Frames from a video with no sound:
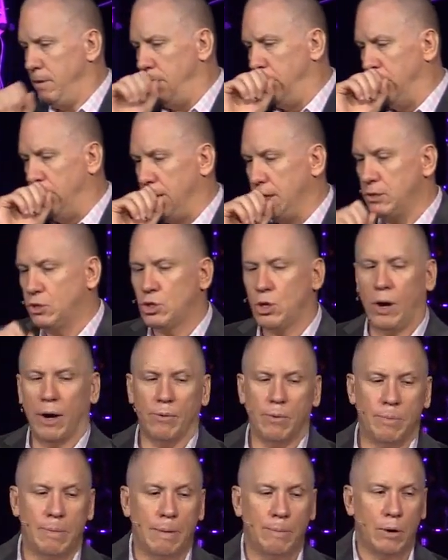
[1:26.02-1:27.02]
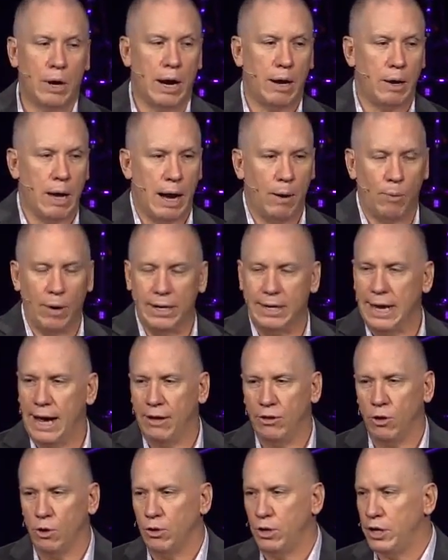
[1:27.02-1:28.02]
and so I remember I, I, went
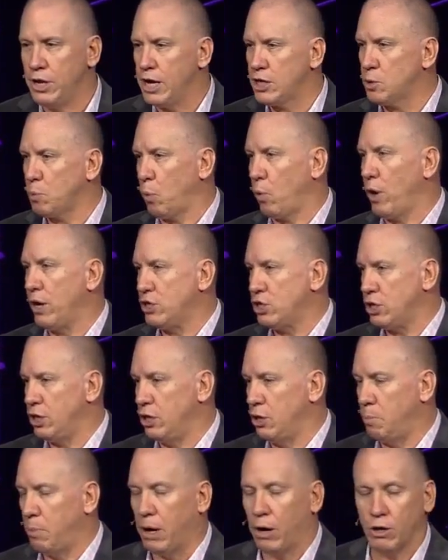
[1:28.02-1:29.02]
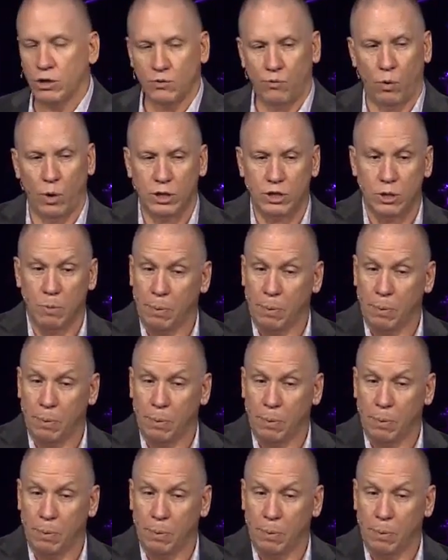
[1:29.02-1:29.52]
down there in the desperation in the parents' voice.